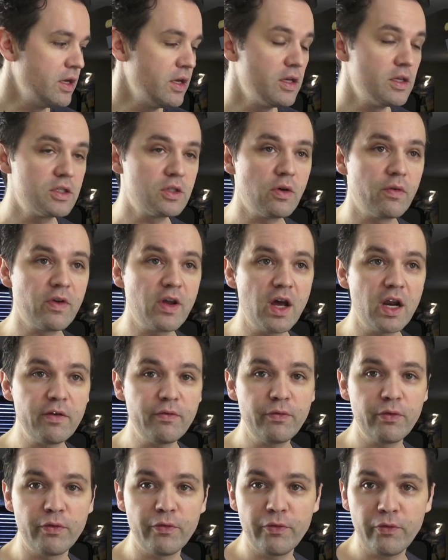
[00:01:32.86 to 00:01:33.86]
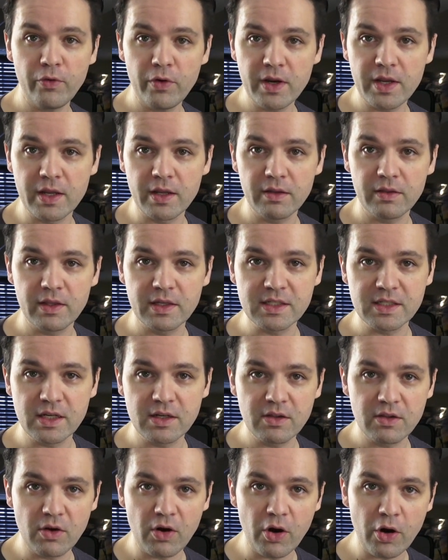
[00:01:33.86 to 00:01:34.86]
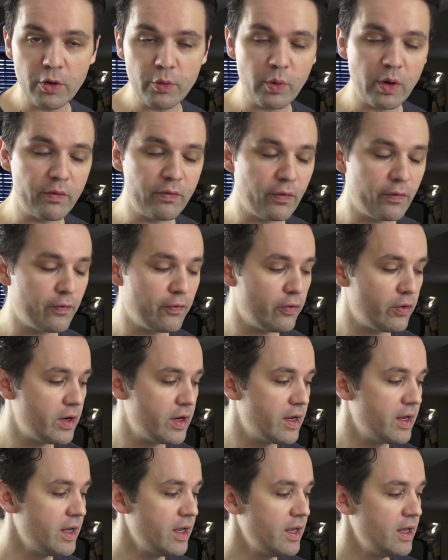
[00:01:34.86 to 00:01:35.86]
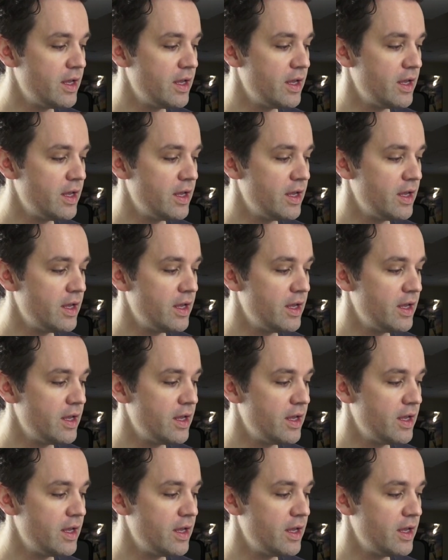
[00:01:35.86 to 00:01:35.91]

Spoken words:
So you got it for free. They send you the hardware for free,